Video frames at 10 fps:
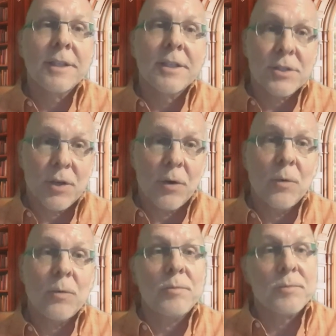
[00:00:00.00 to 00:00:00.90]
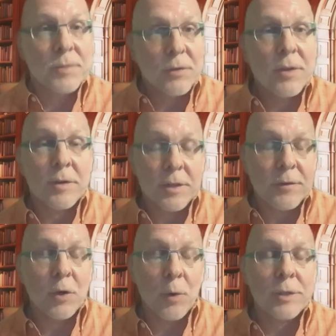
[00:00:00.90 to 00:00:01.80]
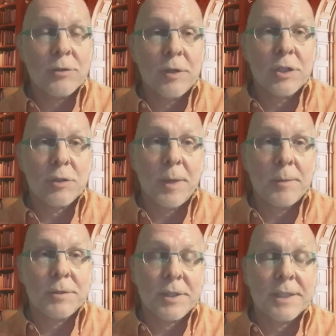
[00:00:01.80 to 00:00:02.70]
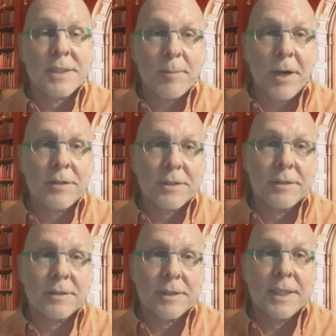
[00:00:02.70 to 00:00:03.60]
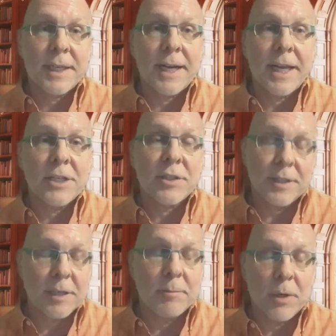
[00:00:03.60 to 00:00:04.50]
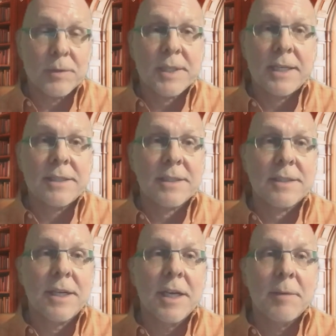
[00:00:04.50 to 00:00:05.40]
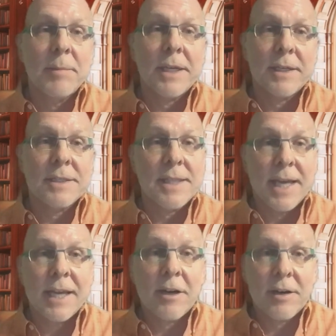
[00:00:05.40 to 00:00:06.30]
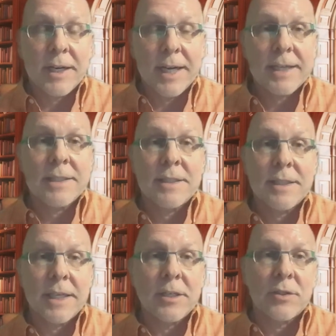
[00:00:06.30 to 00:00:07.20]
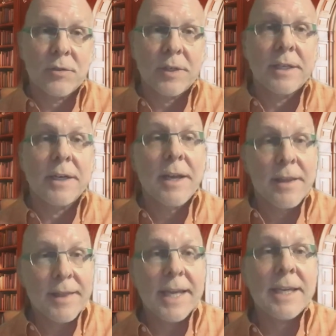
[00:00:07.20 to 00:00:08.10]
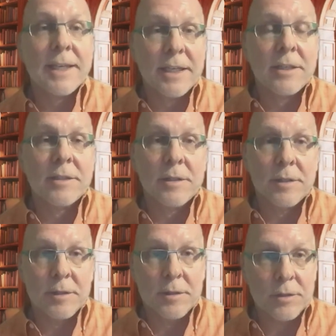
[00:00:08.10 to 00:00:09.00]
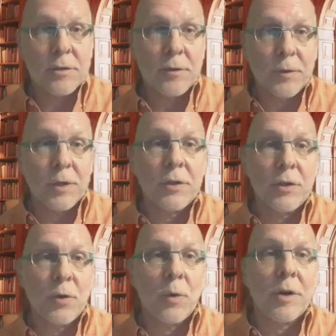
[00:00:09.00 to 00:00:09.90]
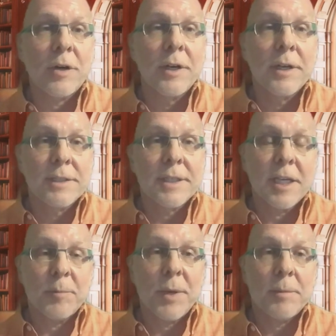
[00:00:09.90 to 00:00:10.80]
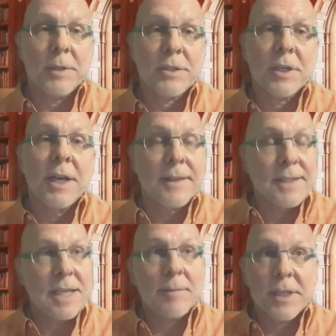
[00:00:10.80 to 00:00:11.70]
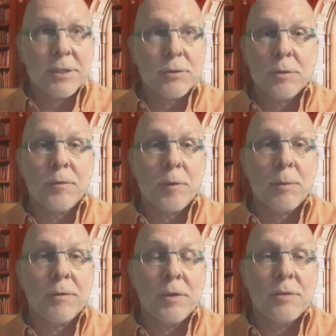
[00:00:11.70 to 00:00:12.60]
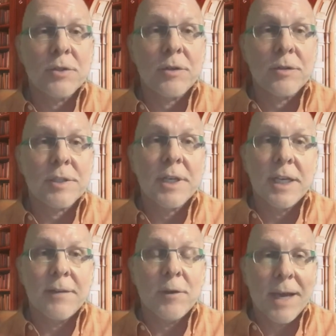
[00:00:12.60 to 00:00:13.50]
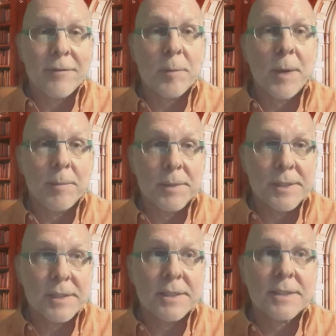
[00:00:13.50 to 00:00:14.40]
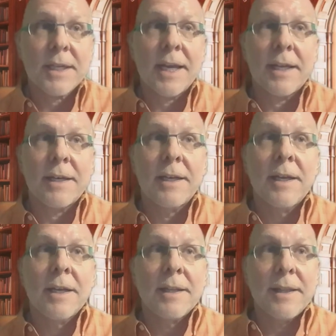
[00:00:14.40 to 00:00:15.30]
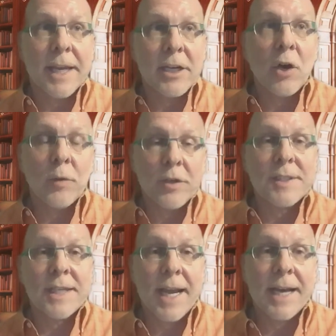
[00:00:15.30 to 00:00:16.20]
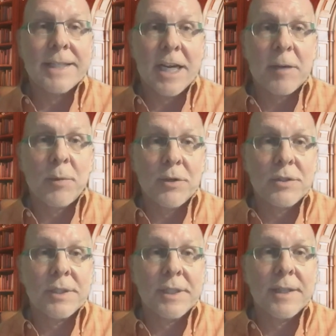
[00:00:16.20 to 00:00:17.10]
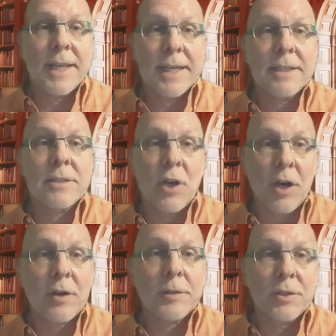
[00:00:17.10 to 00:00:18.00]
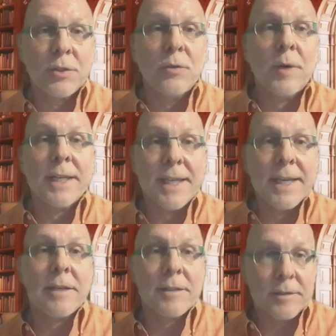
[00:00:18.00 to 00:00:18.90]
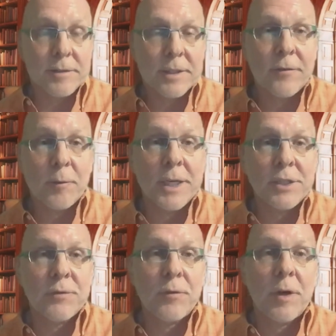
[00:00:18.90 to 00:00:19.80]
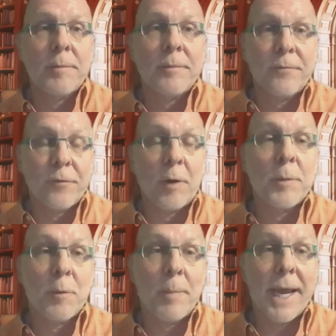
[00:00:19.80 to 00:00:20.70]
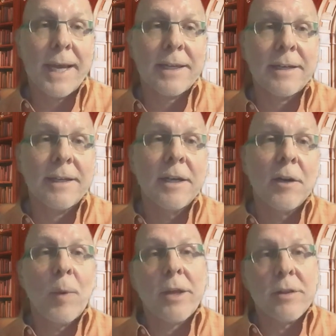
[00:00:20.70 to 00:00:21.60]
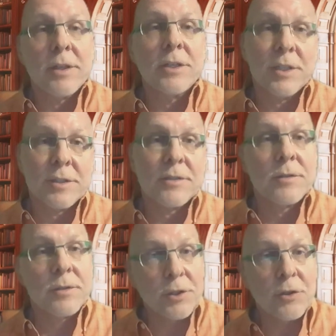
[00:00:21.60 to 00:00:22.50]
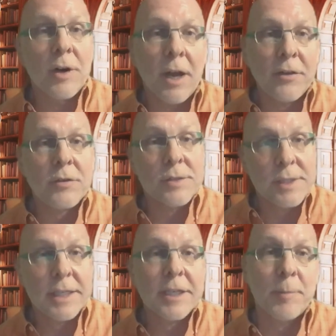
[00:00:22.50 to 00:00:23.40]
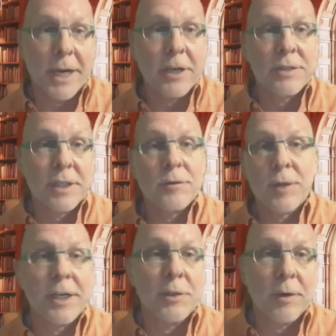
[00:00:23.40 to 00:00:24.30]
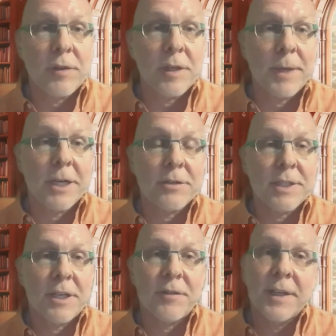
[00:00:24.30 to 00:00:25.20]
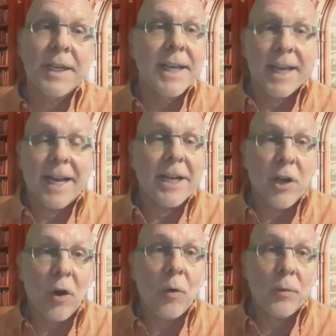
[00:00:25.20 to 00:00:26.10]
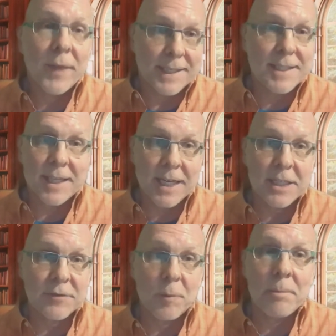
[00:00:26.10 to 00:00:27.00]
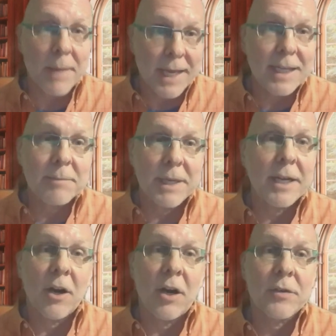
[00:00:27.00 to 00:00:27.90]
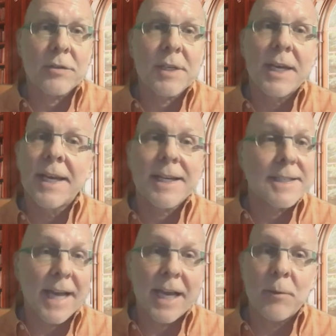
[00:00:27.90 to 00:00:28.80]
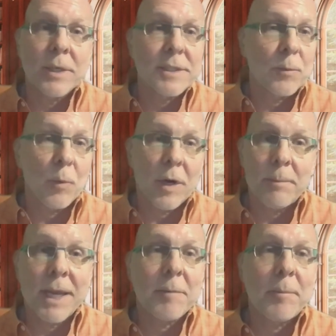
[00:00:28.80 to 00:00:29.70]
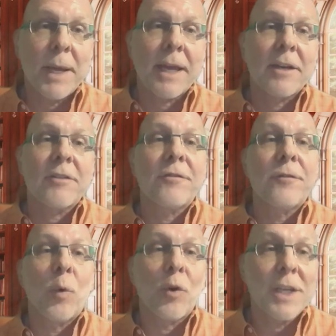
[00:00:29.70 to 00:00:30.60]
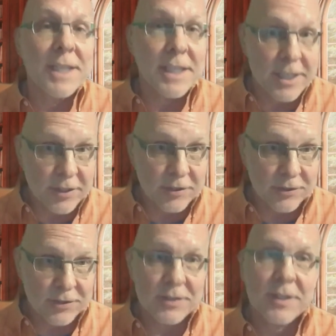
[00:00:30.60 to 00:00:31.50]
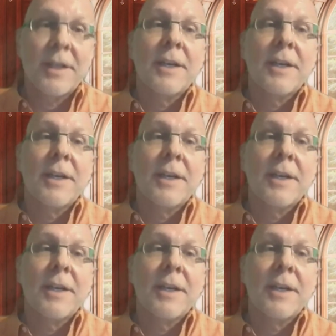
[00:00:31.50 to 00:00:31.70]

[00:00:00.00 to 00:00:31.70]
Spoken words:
So, if you're going traditional publishing, it's smart to get an agent in most cases, because they are connected to the industry and they can get your foot in the door to get published. The same thing is true for review journals. If you have a publicist and they know there's a contact person that they can talk to and get information from your packet, rather than just you're an author sitting here by yourself trying to do everything by yourself. And I know that's the case for many, many authors, because I was a one-man band for years.